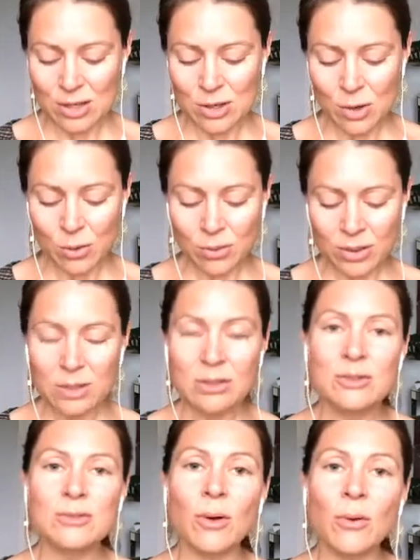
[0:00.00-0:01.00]
and no one
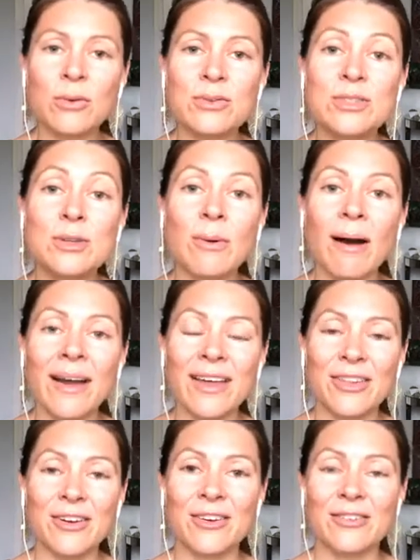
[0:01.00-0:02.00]
controls you
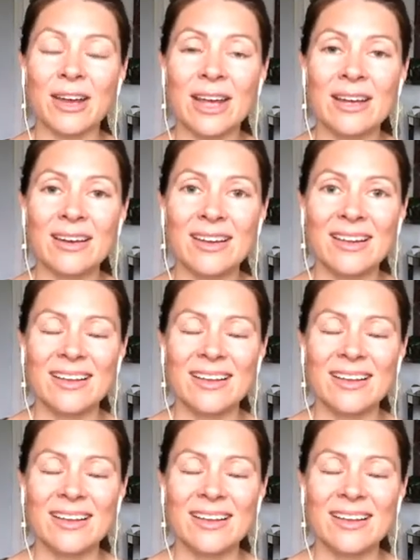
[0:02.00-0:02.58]
either, right?